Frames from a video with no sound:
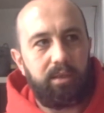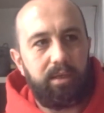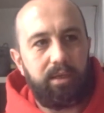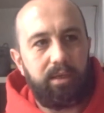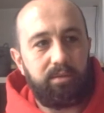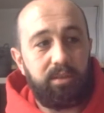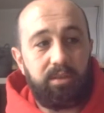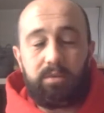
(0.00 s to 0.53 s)

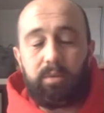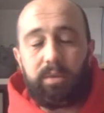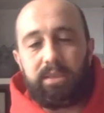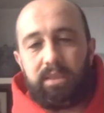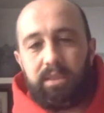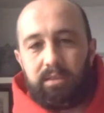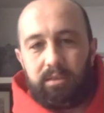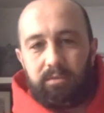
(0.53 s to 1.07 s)
just
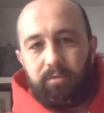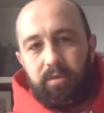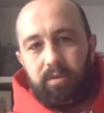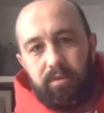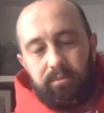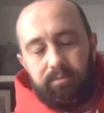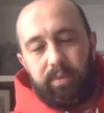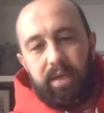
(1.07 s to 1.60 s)
20 years
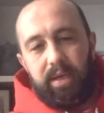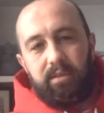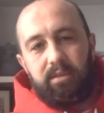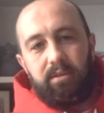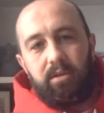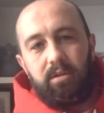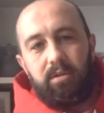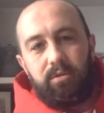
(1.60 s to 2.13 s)
further back
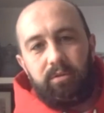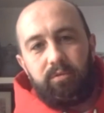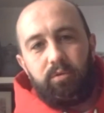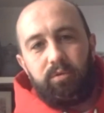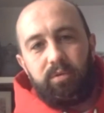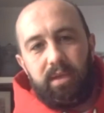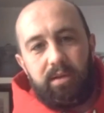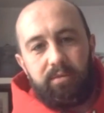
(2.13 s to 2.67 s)
that along the
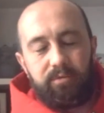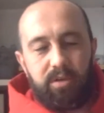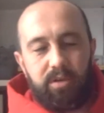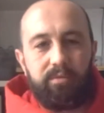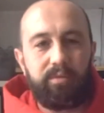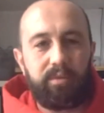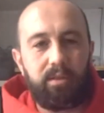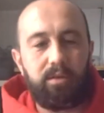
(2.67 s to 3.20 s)
road that I've
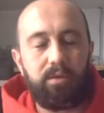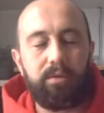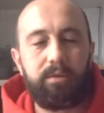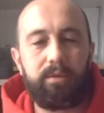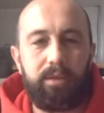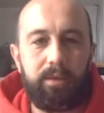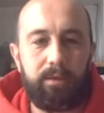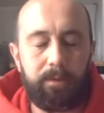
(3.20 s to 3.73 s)
traveled along,
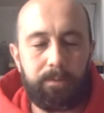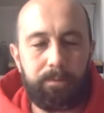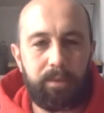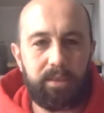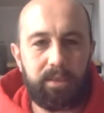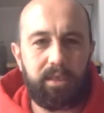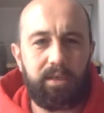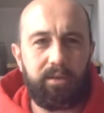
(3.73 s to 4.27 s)

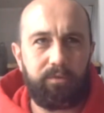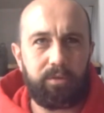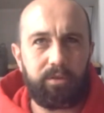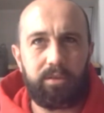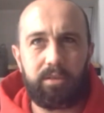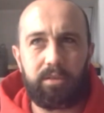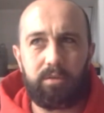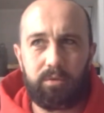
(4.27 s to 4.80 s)
because I first
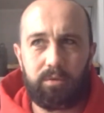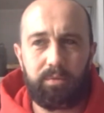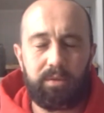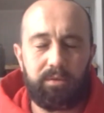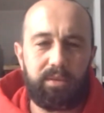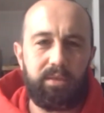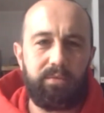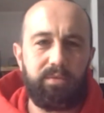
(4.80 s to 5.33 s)
disclosed when I
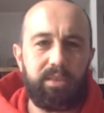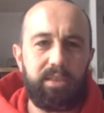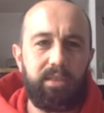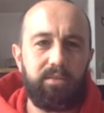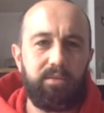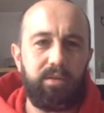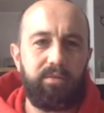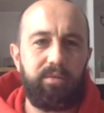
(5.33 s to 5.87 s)
was
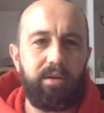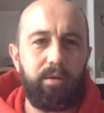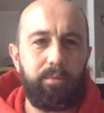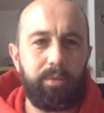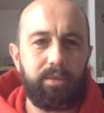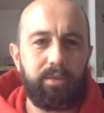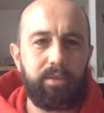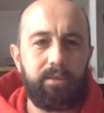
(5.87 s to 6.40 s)
17 to a
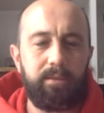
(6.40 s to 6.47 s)
therapist.